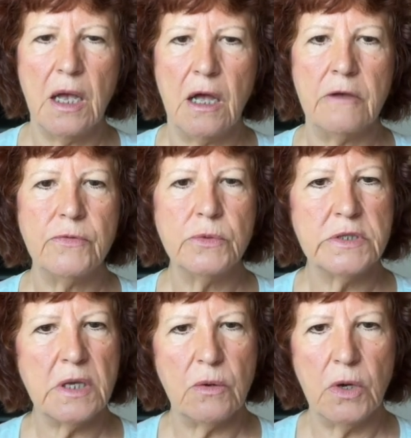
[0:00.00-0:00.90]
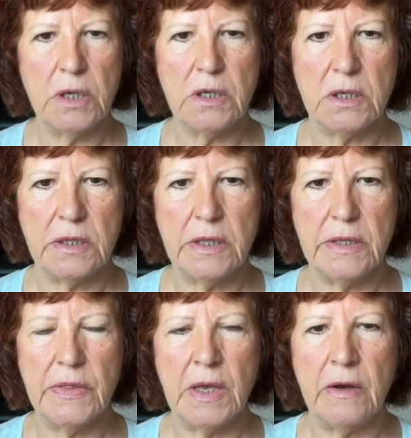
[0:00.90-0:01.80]
I've also heard
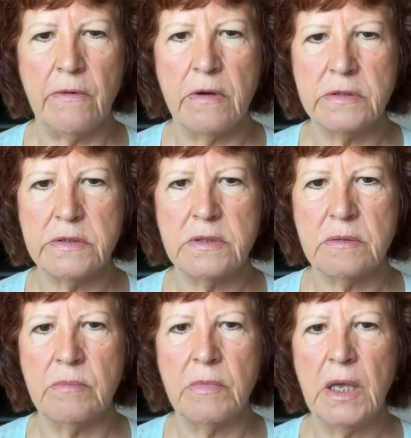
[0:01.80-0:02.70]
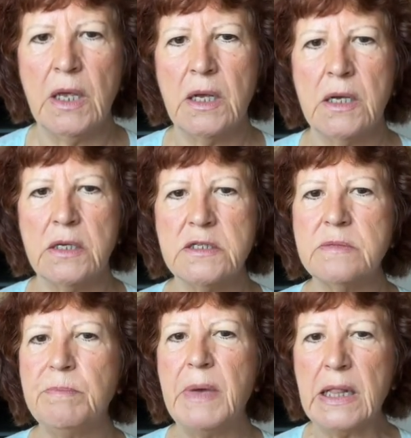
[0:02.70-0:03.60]
that there are some
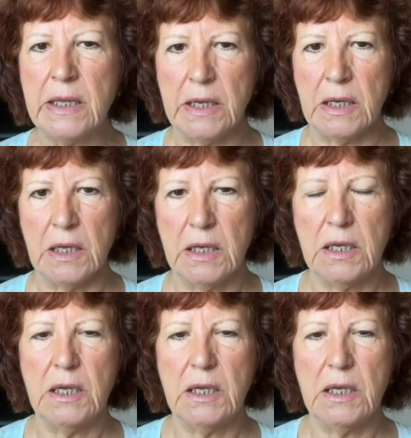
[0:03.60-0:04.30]
spelling